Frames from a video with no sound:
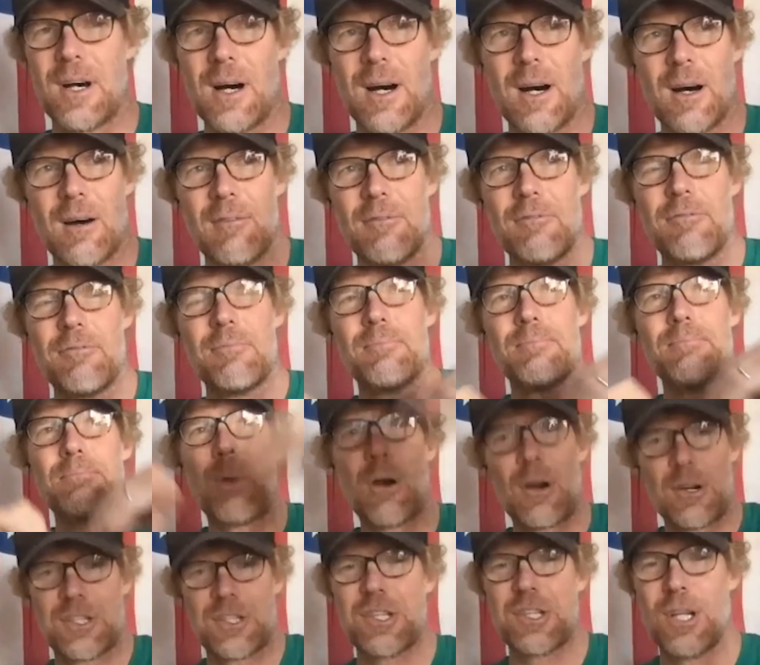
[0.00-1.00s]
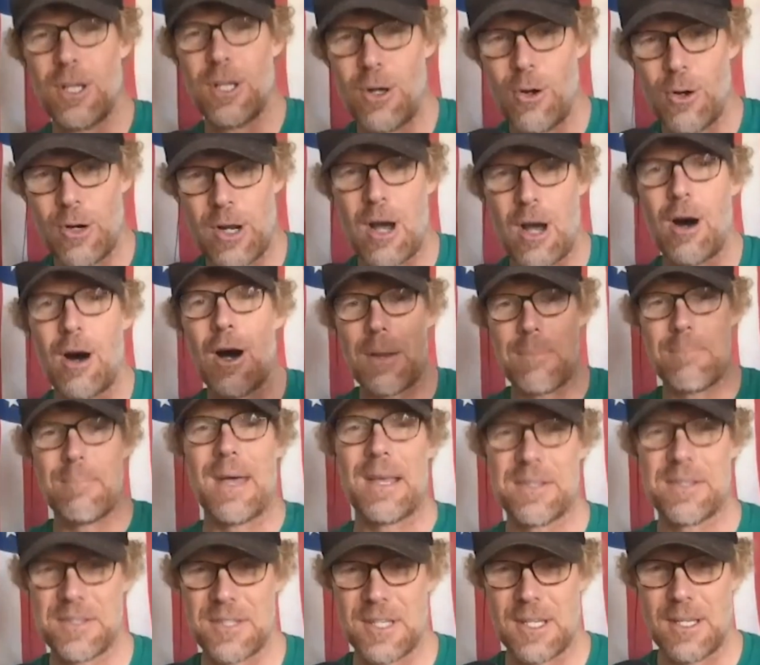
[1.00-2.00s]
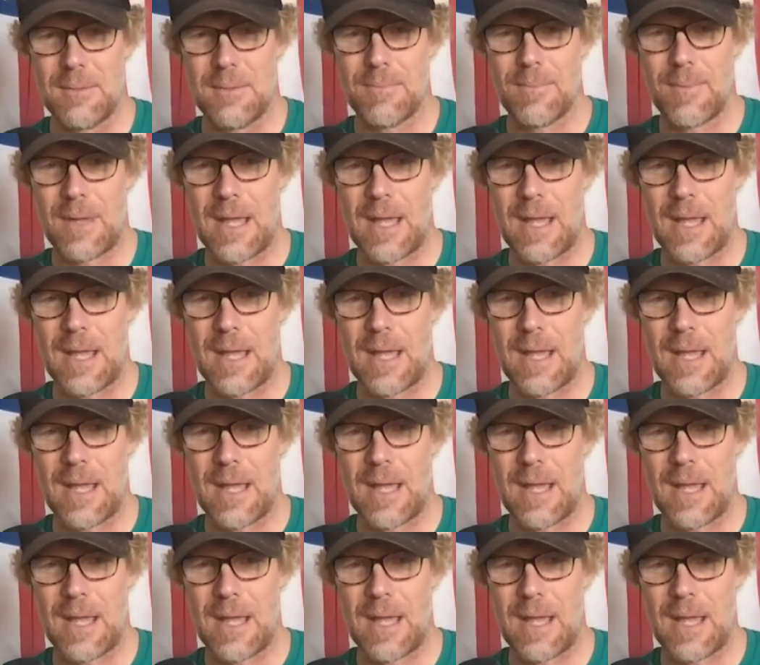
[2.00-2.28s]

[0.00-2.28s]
of Barcelona on Messi.